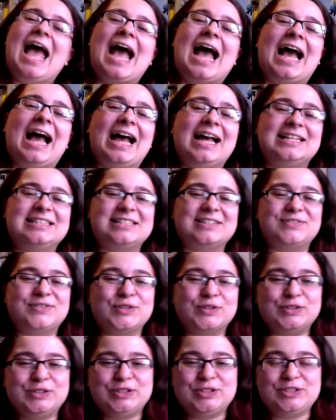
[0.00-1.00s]
and if
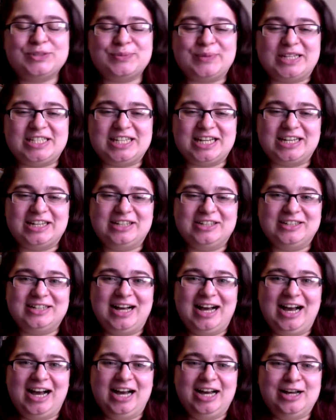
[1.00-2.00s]
you're new to my channel
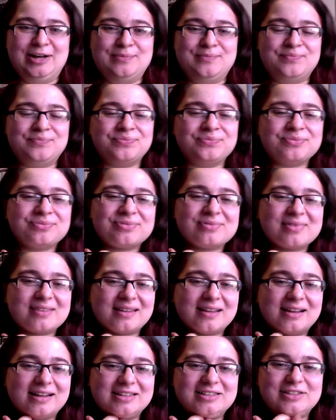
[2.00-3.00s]
and
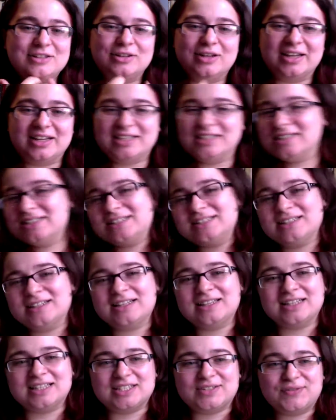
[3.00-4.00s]
you liked
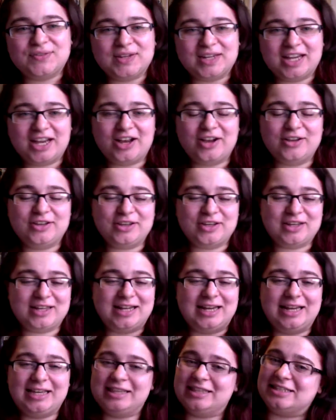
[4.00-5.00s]
this video, you can
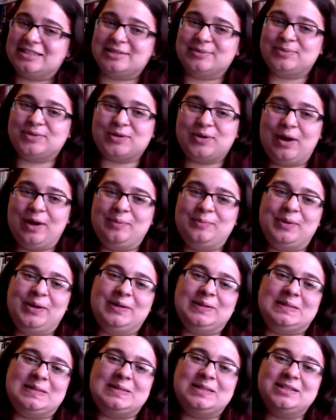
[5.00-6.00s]
click the subscribe
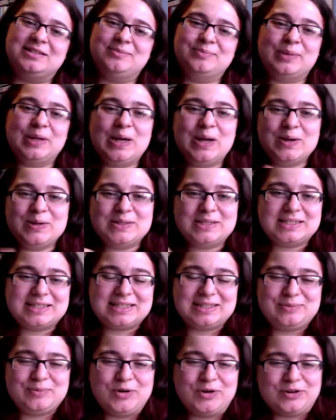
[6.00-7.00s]
button below to
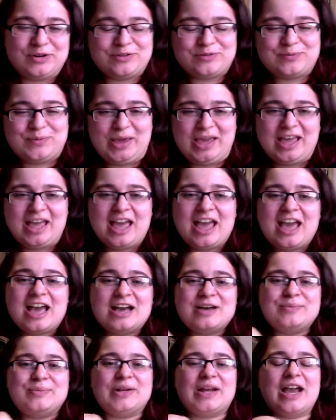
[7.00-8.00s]
see more of me.
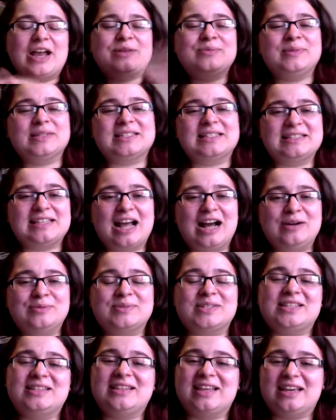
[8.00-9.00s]
But I hope this has
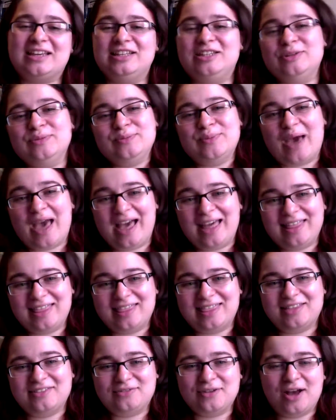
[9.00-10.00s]
helped, and thank you, Beth,
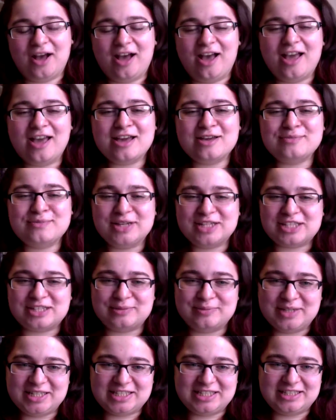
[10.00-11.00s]
for pushing
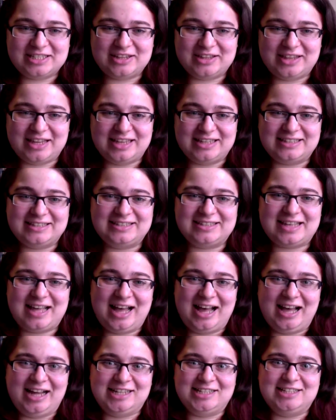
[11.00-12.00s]
me to do this,
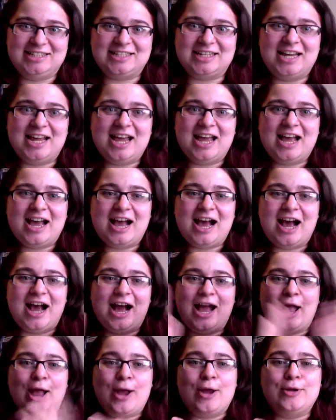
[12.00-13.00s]
and
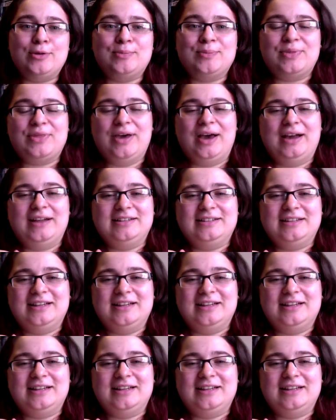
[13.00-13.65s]
I hope that